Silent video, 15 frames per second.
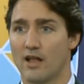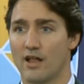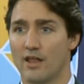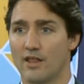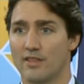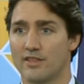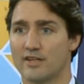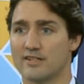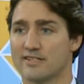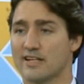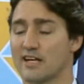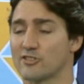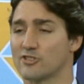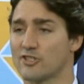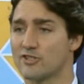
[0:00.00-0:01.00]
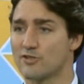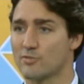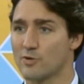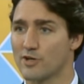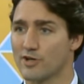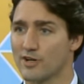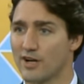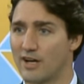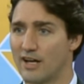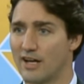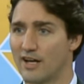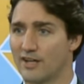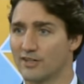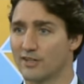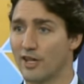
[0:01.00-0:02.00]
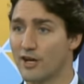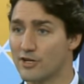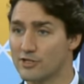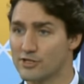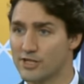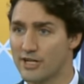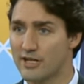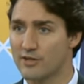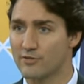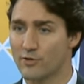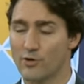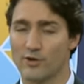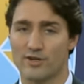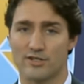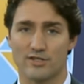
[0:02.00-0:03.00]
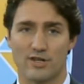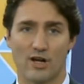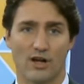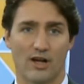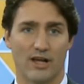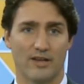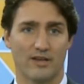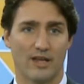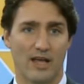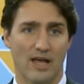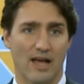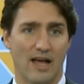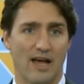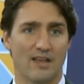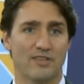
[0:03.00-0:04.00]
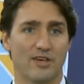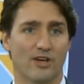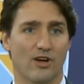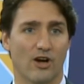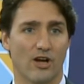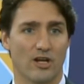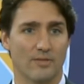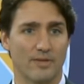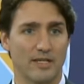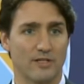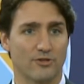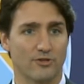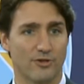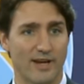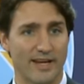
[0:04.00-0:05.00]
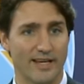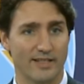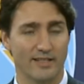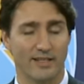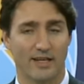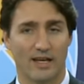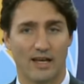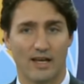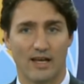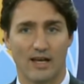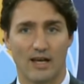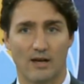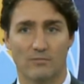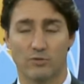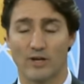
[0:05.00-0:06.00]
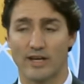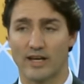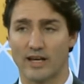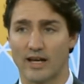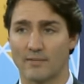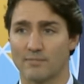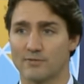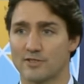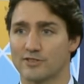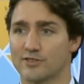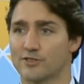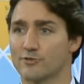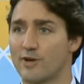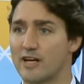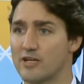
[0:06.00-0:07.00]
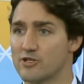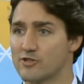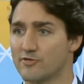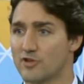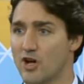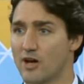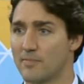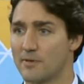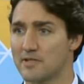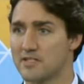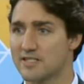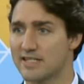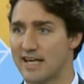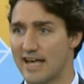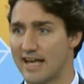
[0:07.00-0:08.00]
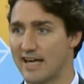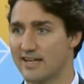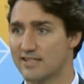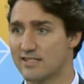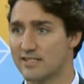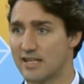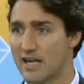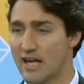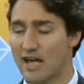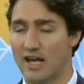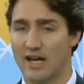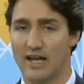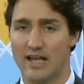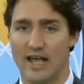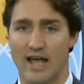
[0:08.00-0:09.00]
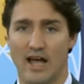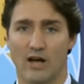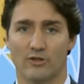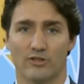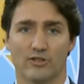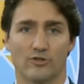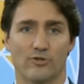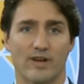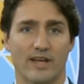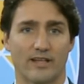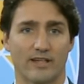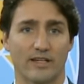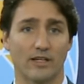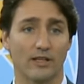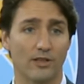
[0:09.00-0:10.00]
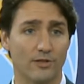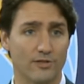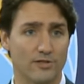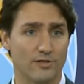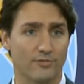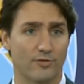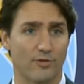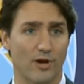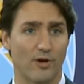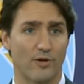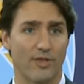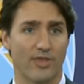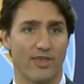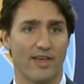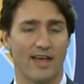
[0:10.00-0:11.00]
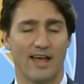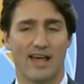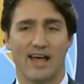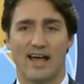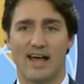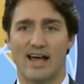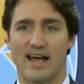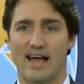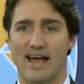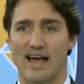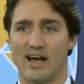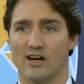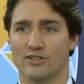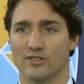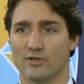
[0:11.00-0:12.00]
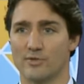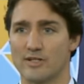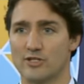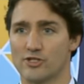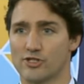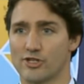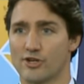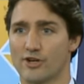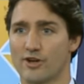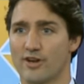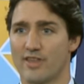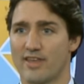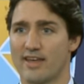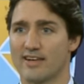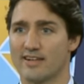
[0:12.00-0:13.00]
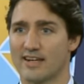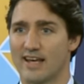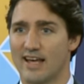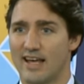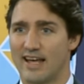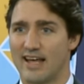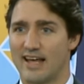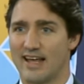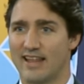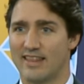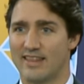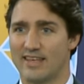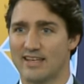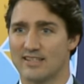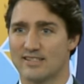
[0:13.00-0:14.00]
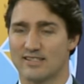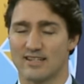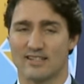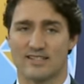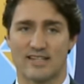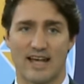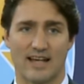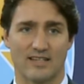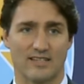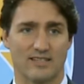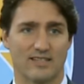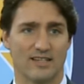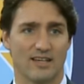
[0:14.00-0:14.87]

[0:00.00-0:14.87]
The discussions were largely, of course, on the economy and trade, bringing up such a range of topics as how to create inclusive growth, how to ensure that the success